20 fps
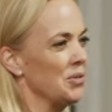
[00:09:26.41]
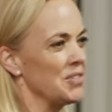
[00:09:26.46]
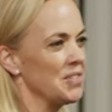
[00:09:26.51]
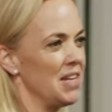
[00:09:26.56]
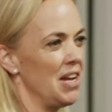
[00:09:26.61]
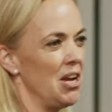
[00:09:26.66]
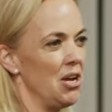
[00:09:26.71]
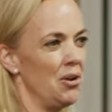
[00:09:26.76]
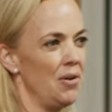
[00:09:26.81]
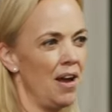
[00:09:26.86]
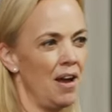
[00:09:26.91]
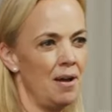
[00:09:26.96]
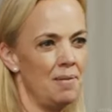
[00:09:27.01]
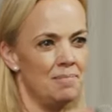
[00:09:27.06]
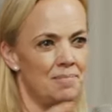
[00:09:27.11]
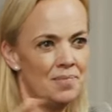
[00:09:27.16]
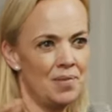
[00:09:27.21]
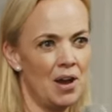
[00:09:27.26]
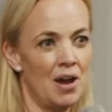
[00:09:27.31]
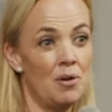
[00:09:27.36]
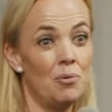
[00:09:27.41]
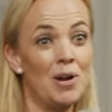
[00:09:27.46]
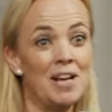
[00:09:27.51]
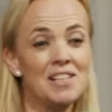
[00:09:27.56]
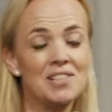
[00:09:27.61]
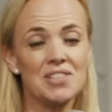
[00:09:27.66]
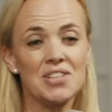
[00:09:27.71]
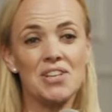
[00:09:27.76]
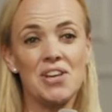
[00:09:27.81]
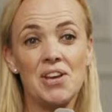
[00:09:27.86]
So I
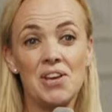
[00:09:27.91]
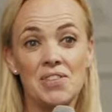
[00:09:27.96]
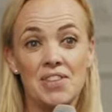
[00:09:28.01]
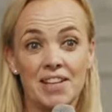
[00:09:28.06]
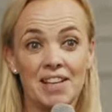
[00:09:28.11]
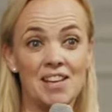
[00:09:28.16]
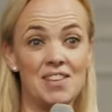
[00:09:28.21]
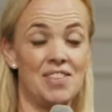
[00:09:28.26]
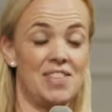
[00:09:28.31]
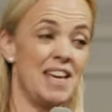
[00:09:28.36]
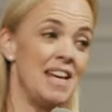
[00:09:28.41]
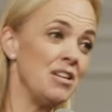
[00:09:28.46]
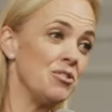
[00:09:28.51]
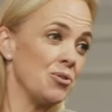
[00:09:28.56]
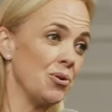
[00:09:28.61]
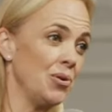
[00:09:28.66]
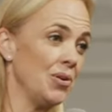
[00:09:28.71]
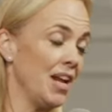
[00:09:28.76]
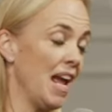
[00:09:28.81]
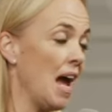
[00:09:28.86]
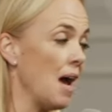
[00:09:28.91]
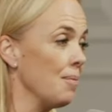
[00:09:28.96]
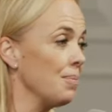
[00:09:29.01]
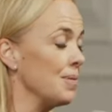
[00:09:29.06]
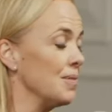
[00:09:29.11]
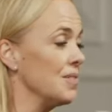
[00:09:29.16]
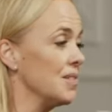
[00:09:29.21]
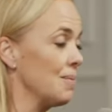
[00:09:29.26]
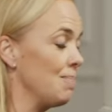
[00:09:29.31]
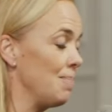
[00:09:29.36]
went to the cathedral, and it
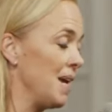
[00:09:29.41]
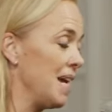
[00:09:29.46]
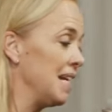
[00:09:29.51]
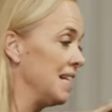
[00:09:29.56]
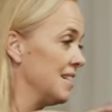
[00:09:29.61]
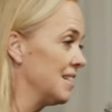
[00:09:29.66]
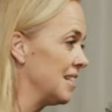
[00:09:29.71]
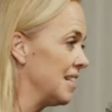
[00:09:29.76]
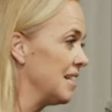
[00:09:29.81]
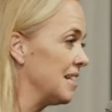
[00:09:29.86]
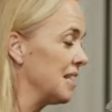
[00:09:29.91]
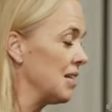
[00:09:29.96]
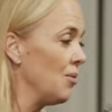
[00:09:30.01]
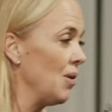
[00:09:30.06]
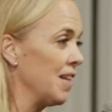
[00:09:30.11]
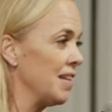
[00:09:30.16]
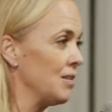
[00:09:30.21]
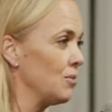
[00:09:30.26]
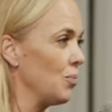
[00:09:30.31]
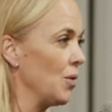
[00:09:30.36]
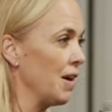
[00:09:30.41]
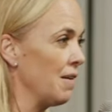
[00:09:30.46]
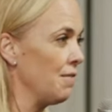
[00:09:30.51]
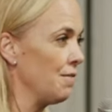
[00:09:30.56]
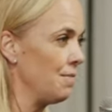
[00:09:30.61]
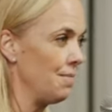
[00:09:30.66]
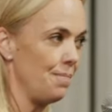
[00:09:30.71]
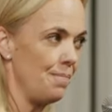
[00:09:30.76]
happened to be in a city where there's one of